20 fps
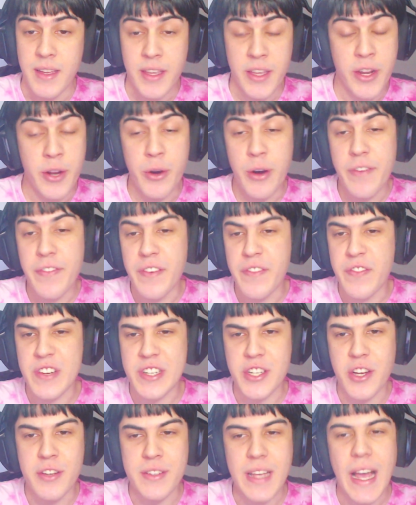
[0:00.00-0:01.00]
You know, often for
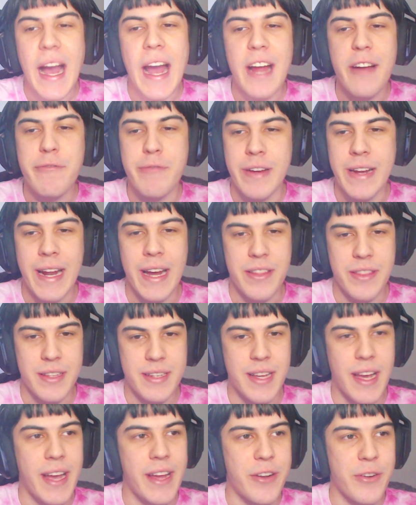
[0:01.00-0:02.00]
shows I read out the
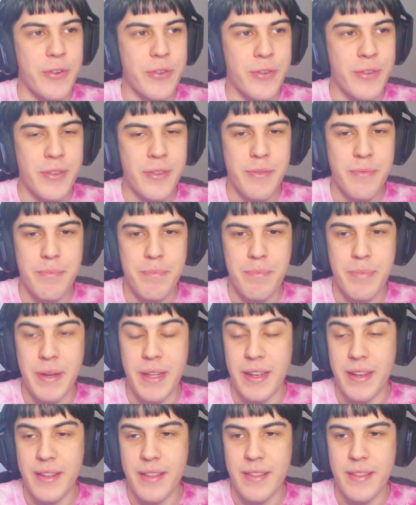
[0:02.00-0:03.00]
title, what
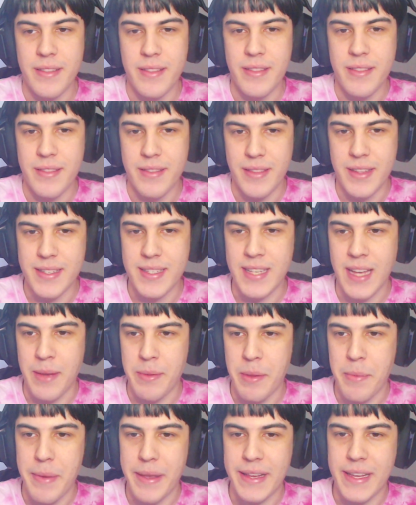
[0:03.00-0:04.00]
but the crap, this time
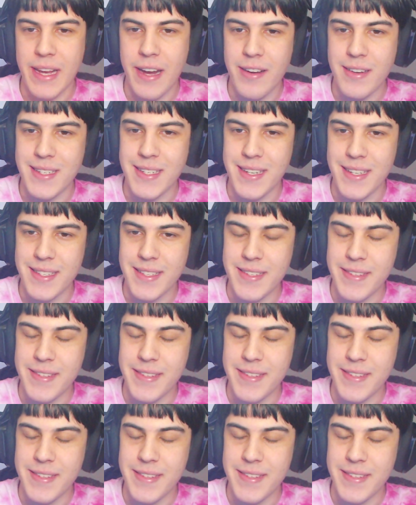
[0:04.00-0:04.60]
the main character You're does